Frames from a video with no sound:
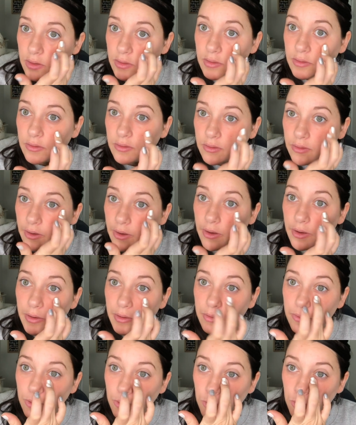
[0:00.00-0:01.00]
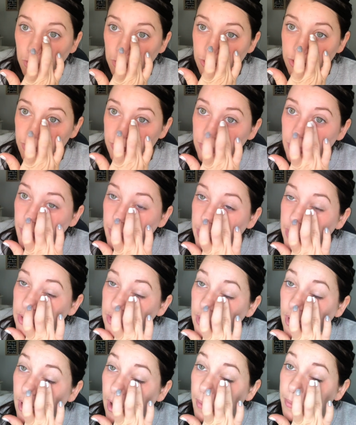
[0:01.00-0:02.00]
So orange would be the
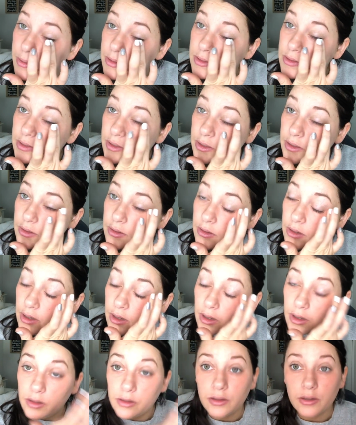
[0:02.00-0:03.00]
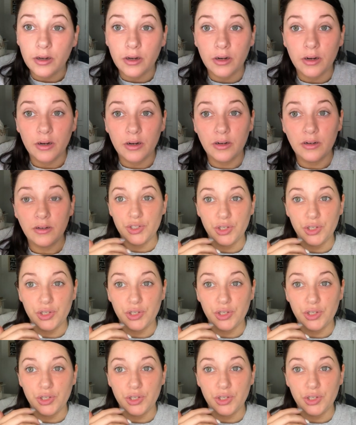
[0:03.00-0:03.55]
opposite color